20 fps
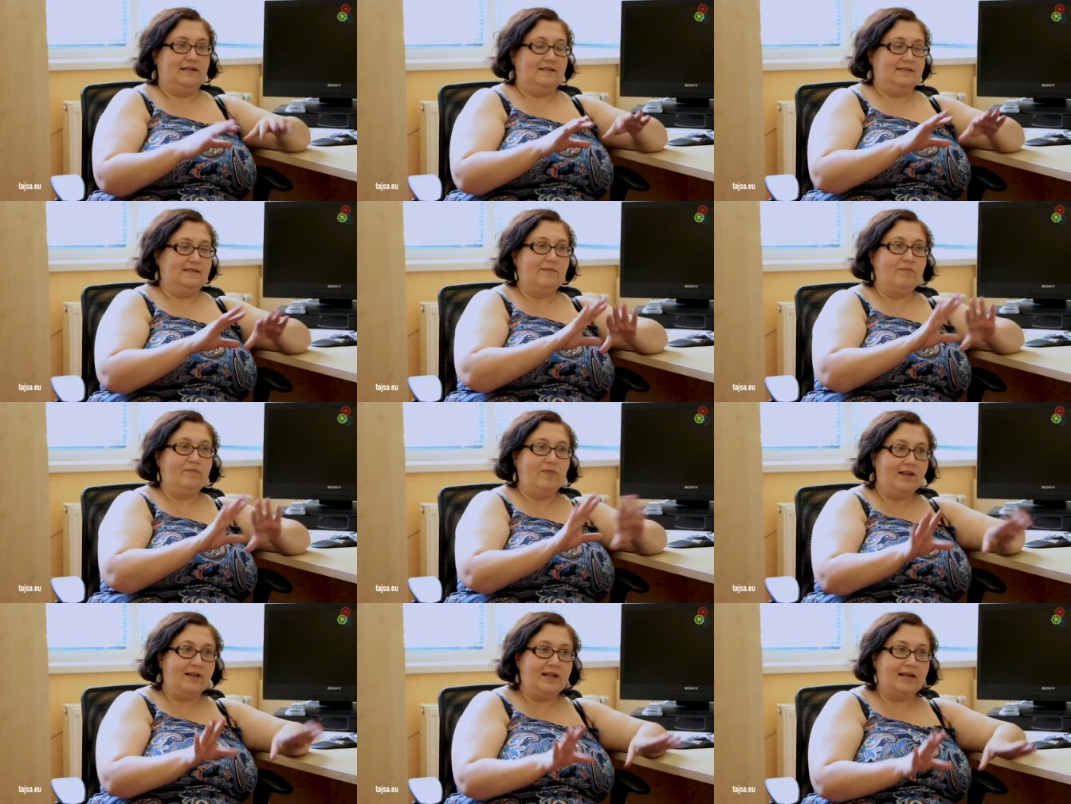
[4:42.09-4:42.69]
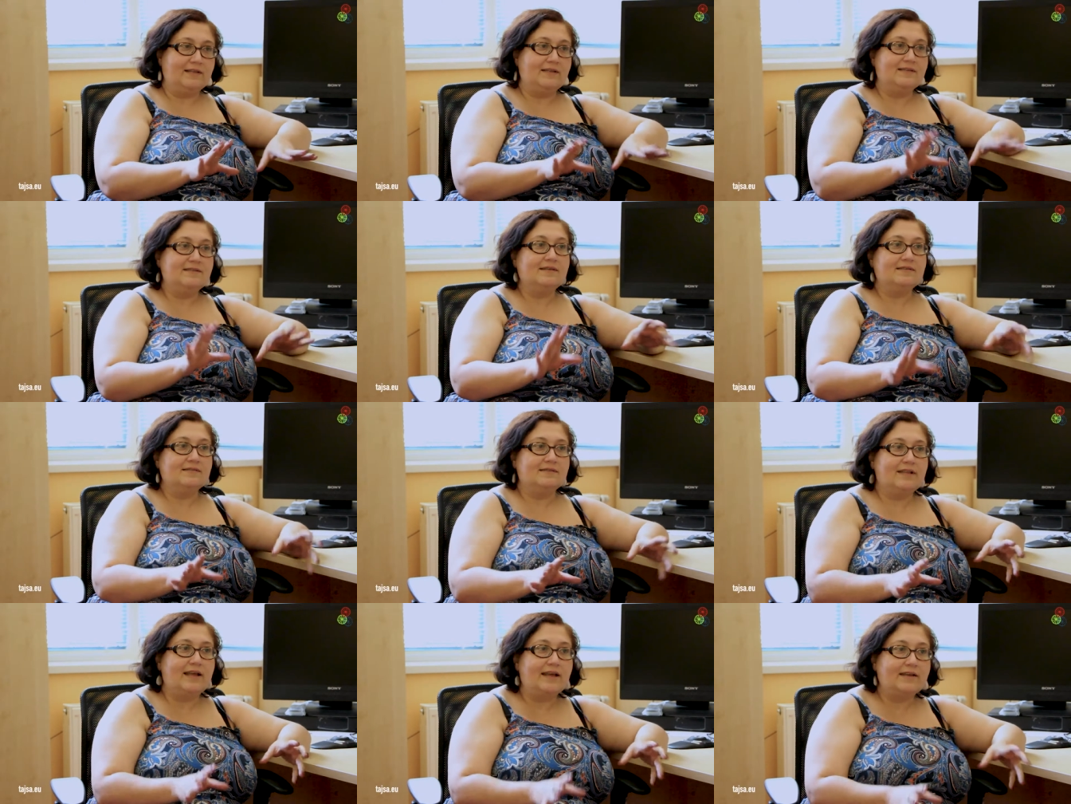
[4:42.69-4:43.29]
Something like this
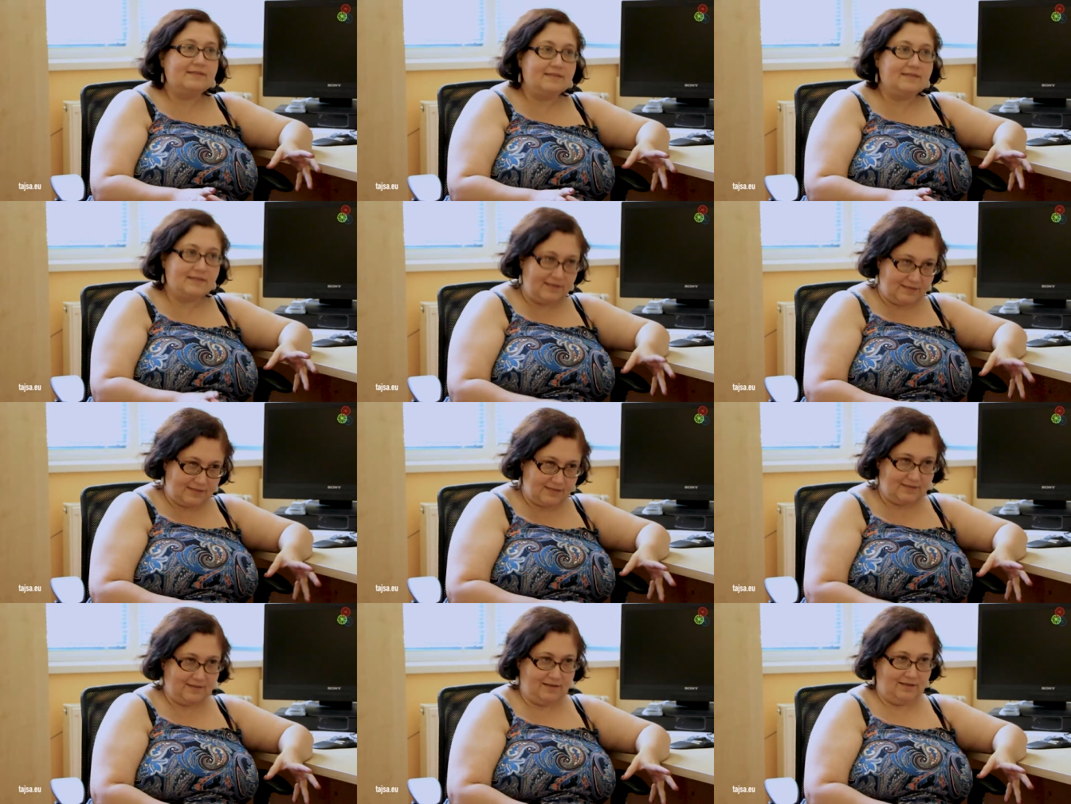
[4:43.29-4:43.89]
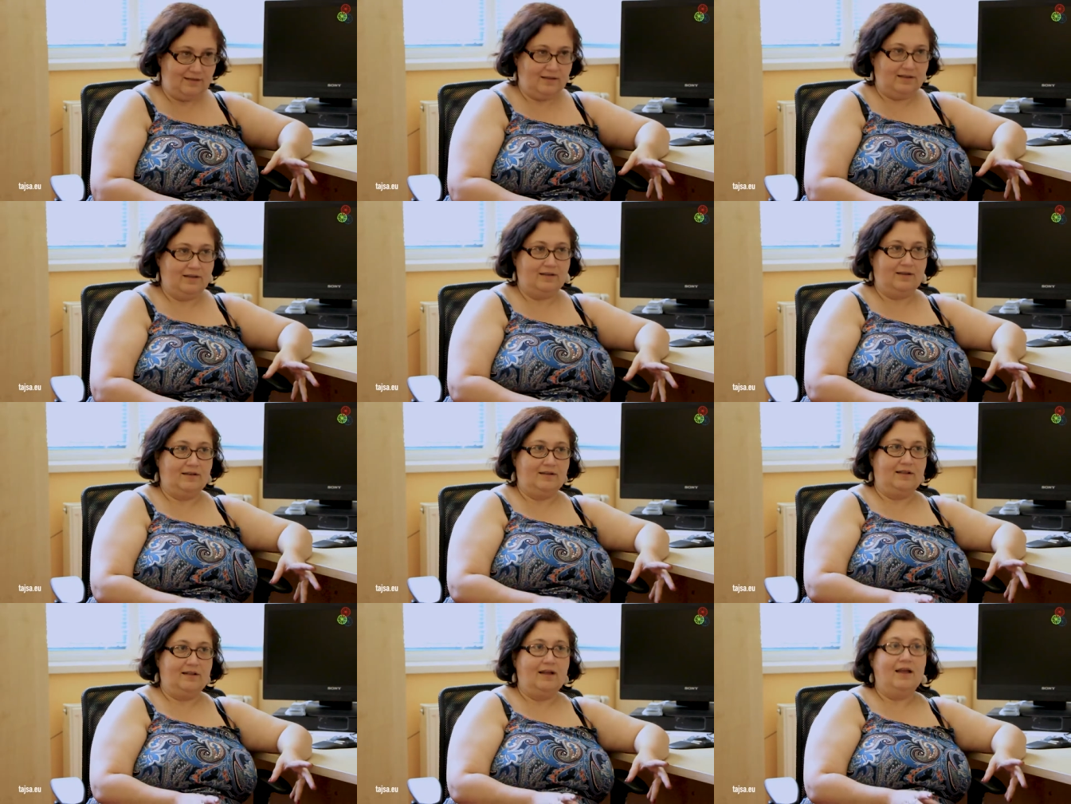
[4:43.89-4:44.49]
doesn't exist in
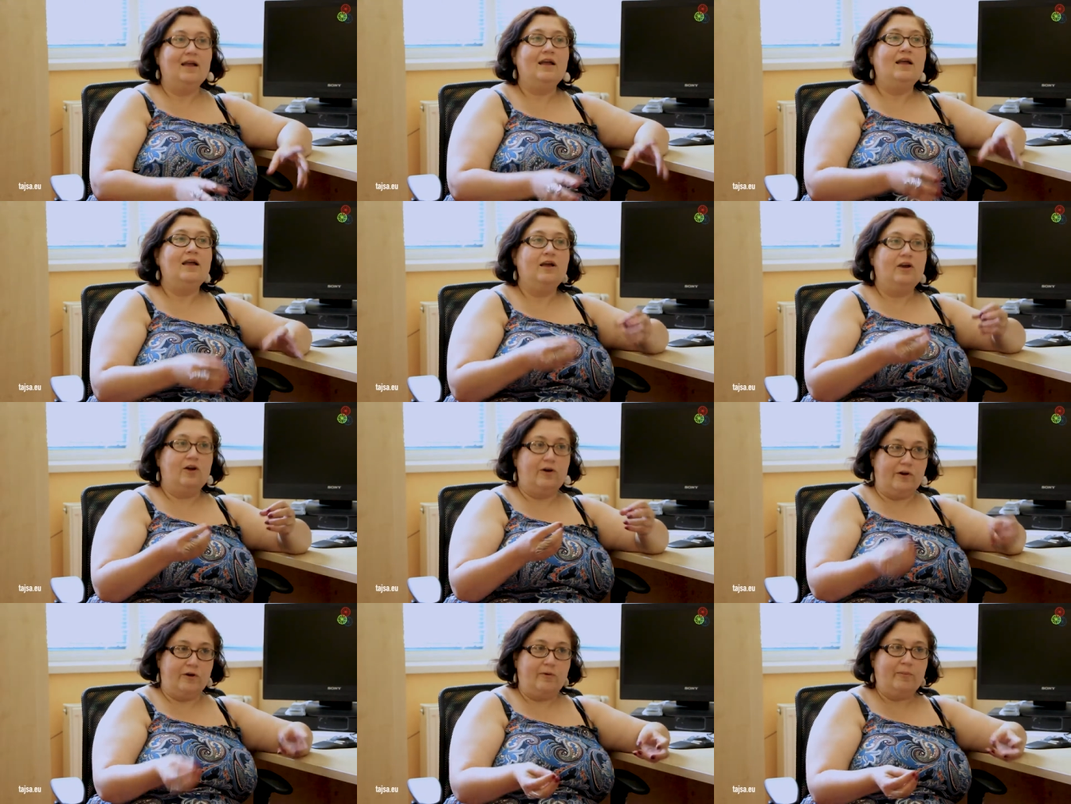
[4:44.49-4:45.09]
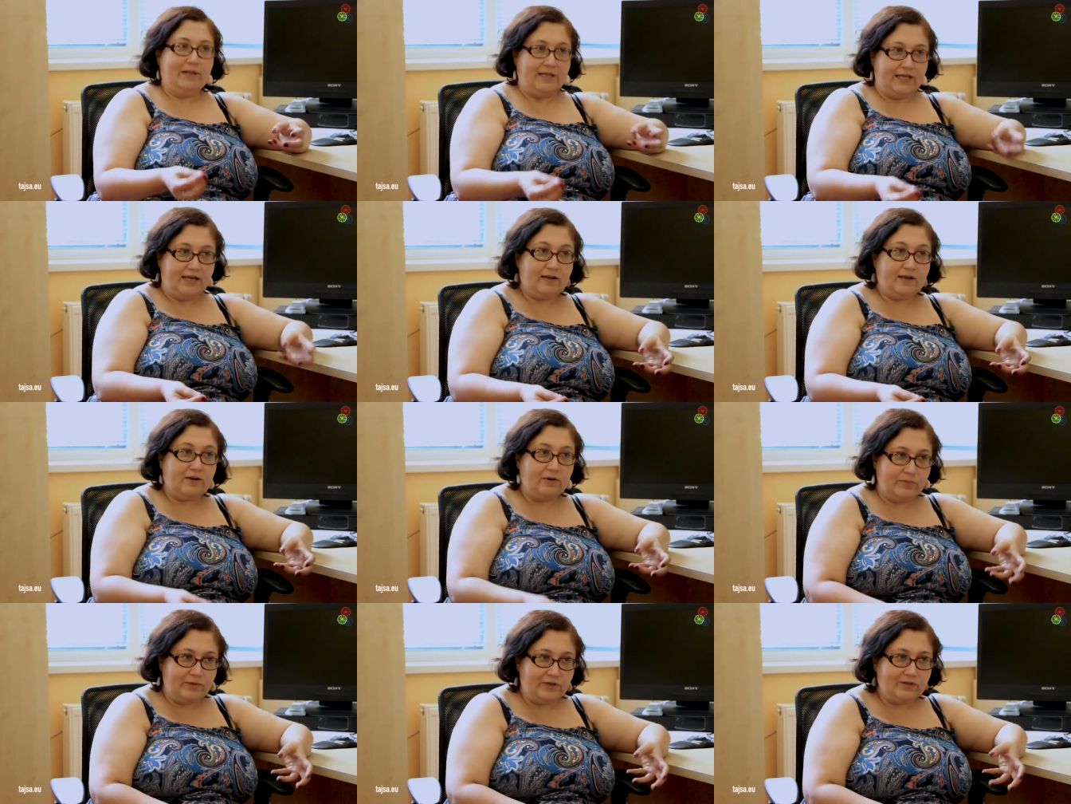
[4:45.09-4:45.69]
Romanic
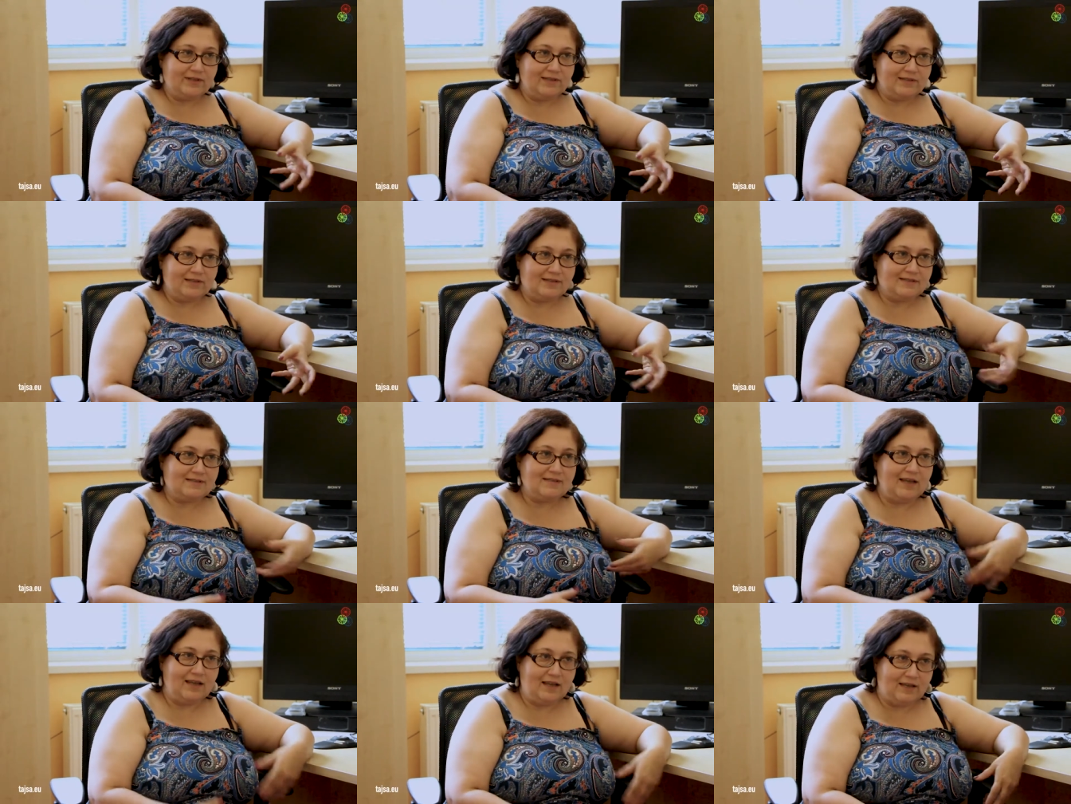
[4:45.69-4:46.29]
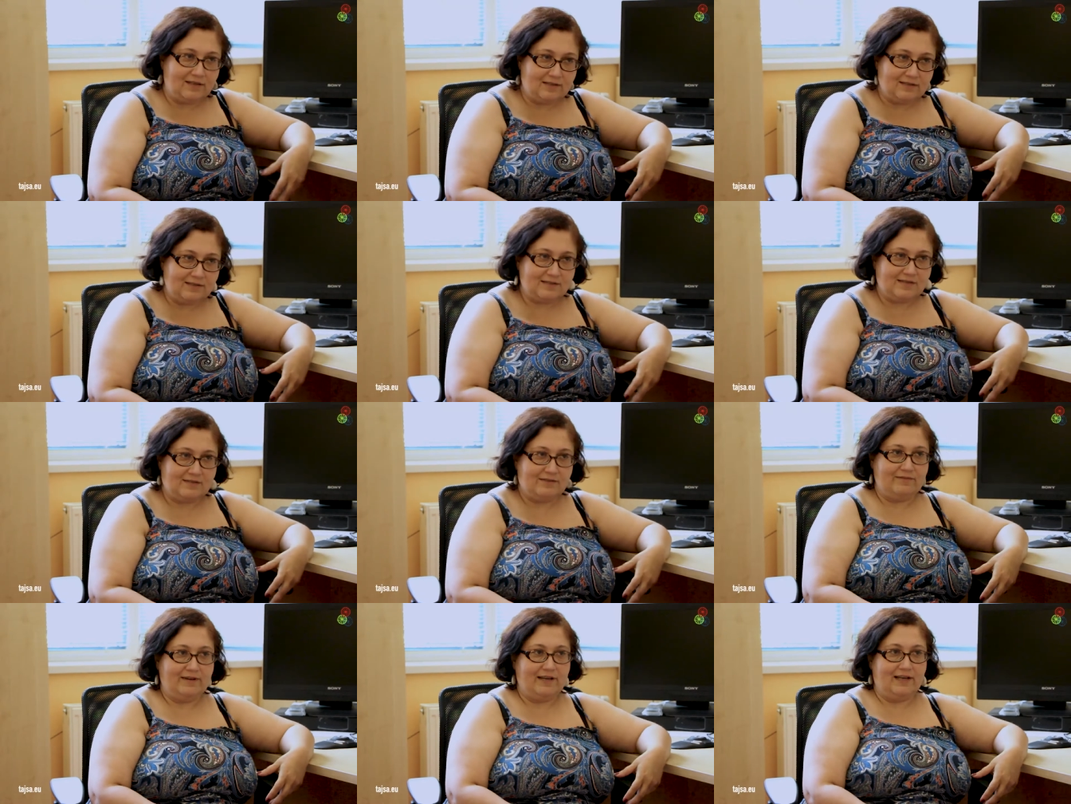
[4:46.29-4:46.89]
communities in
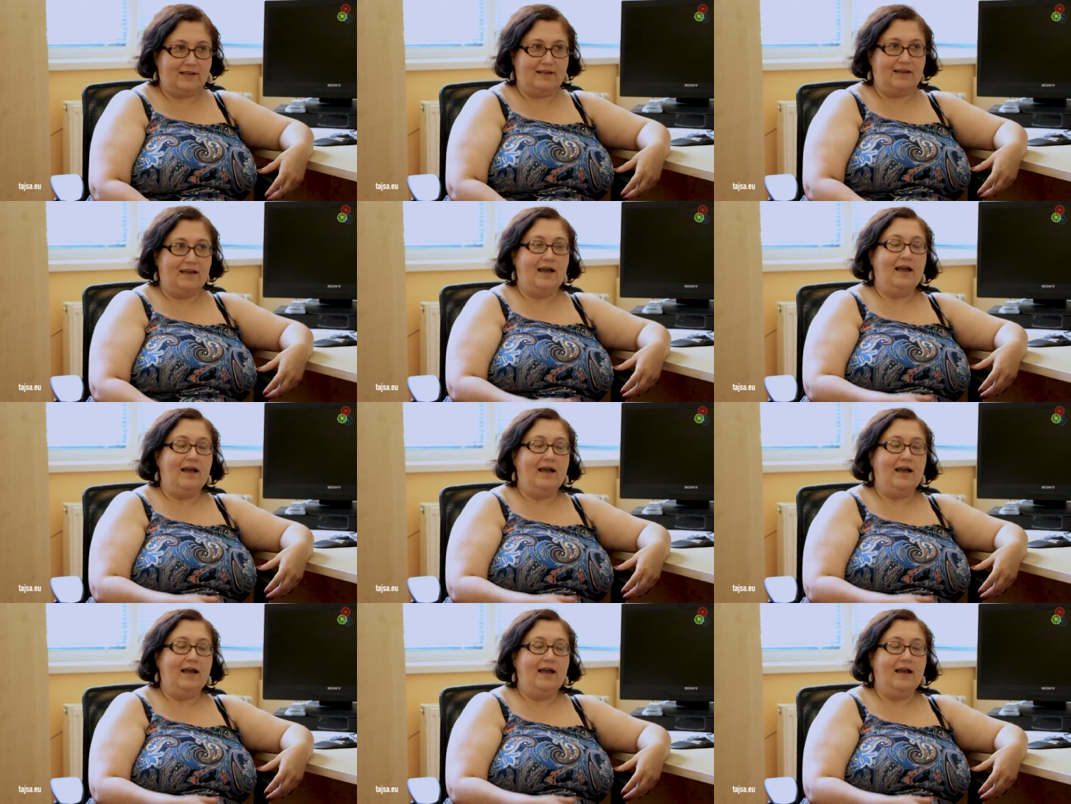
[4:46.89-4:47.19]
Slovakia.